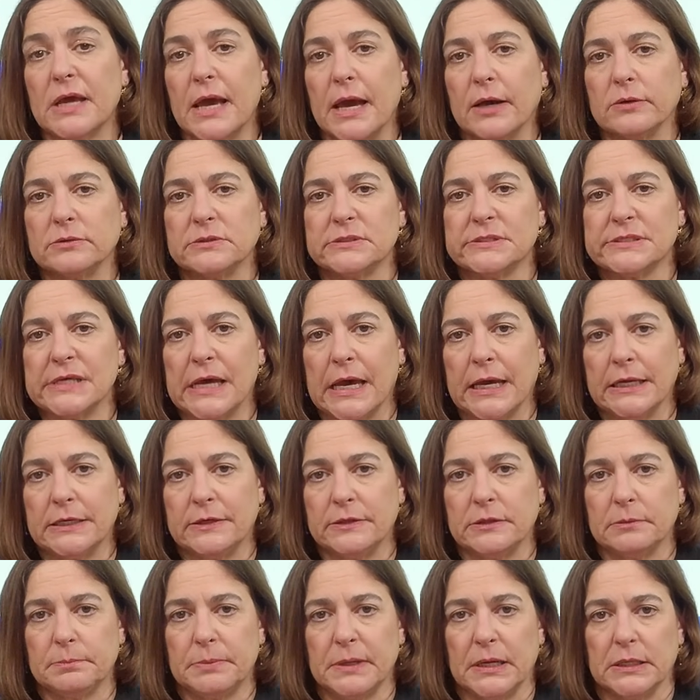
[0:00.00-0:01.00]
outside
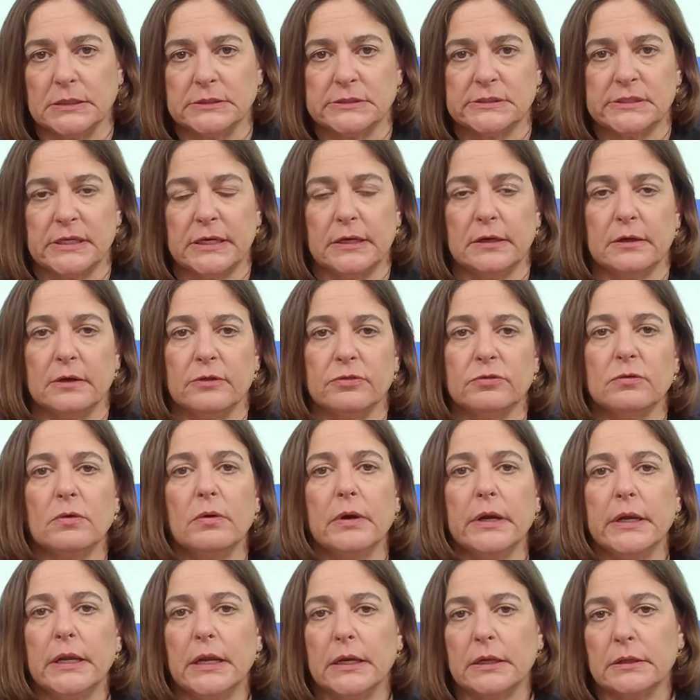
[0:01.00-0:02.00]
of the Palestinian
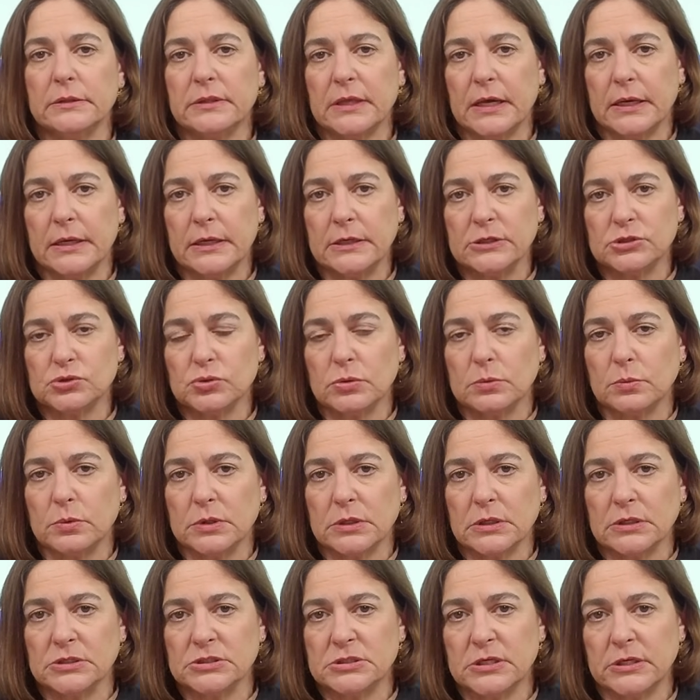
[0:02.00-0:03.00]
Authority and that Israel would
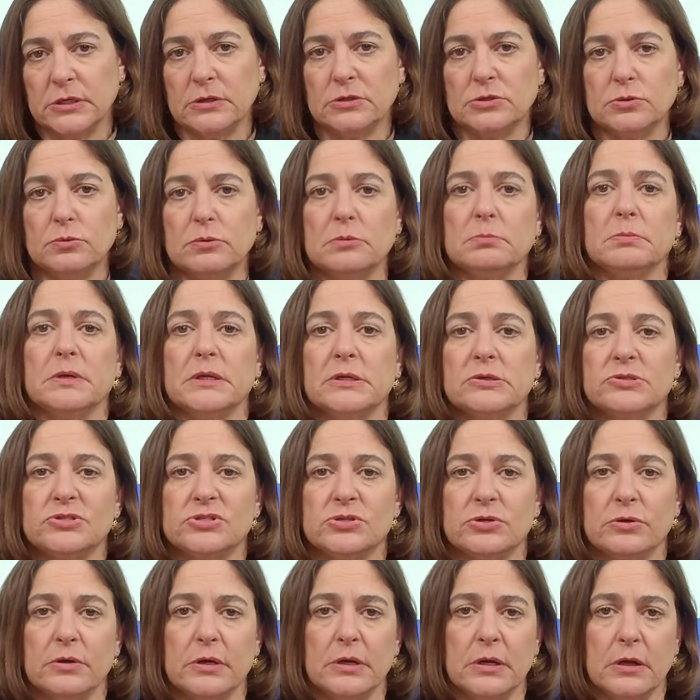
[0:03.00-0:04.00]
continue to
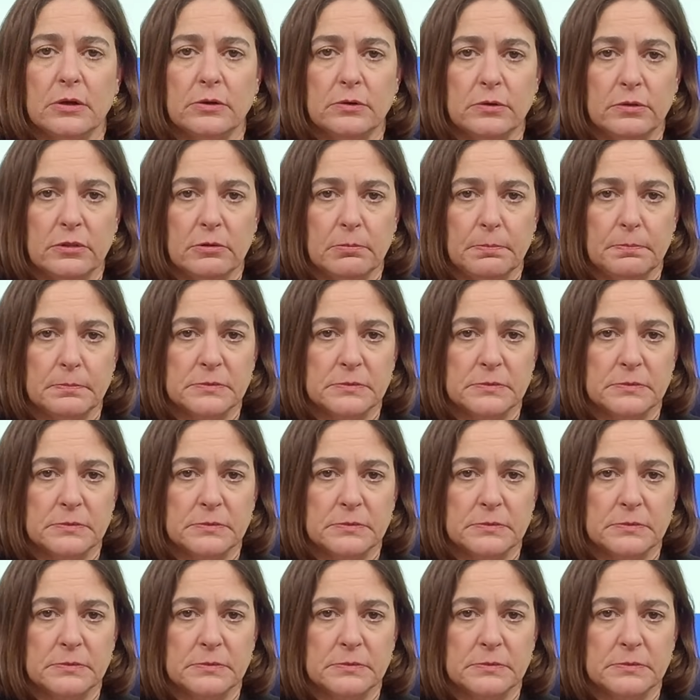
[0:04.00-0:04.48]
administer it under the